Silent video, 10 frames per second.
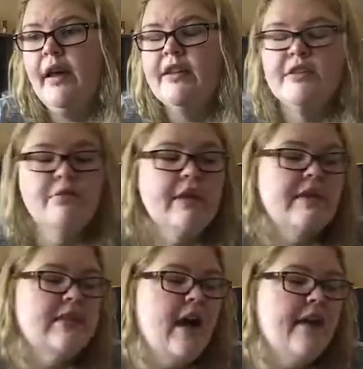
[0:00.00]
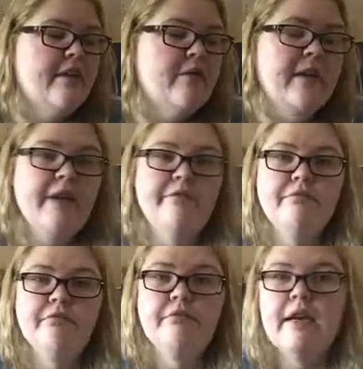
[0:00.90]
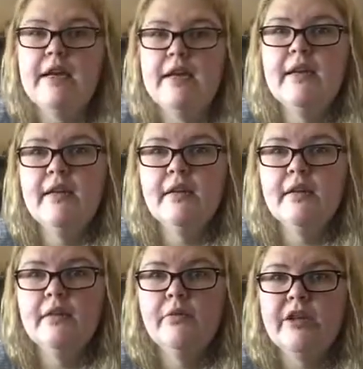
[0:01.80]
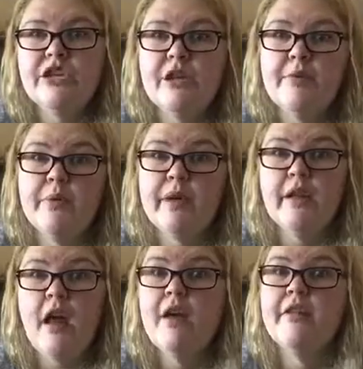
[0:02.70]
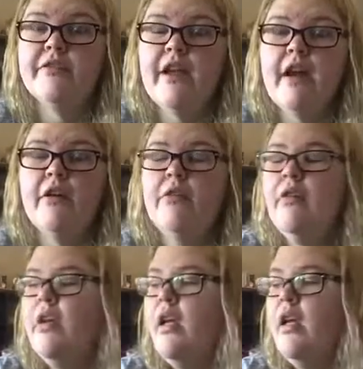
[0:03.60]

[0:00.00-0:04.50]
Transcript: I don't get tired when I read, which I'm doing a lot of now.